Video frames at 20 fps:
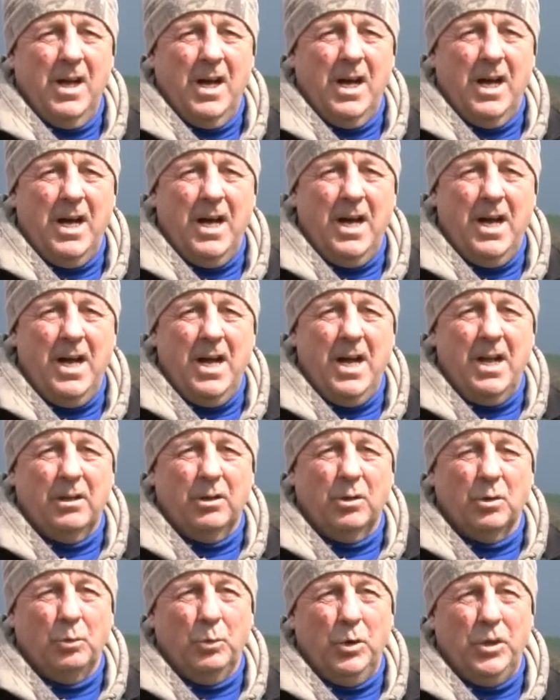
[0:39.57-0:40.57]

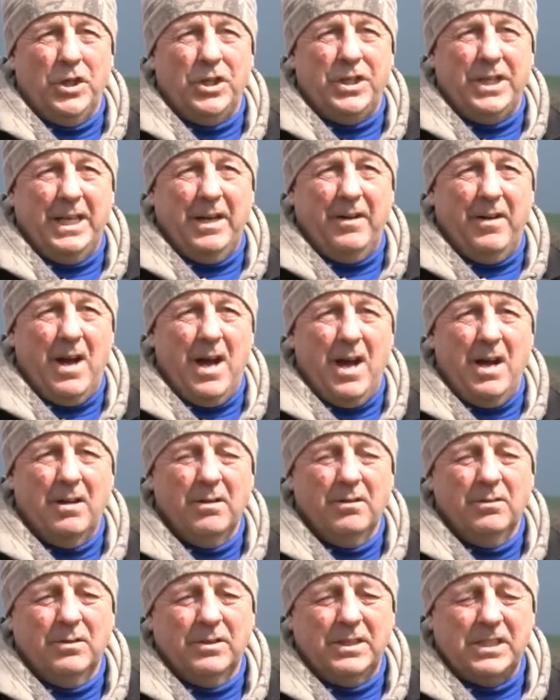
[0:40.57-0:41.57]
Look where the deer are.
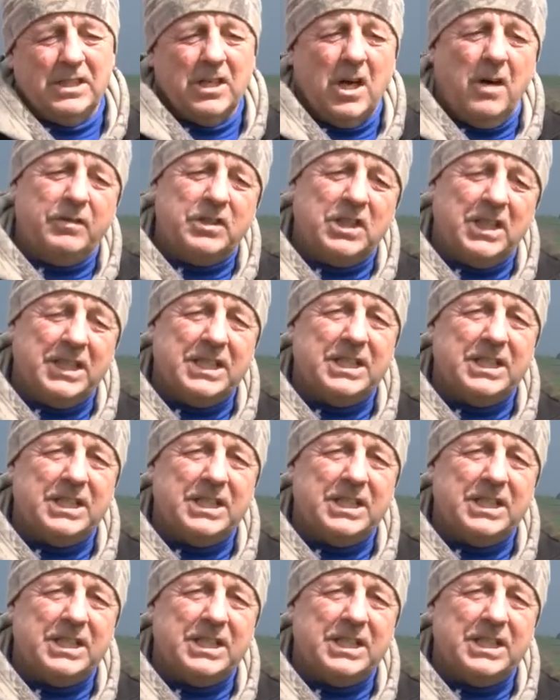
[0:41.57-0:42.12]
Obviously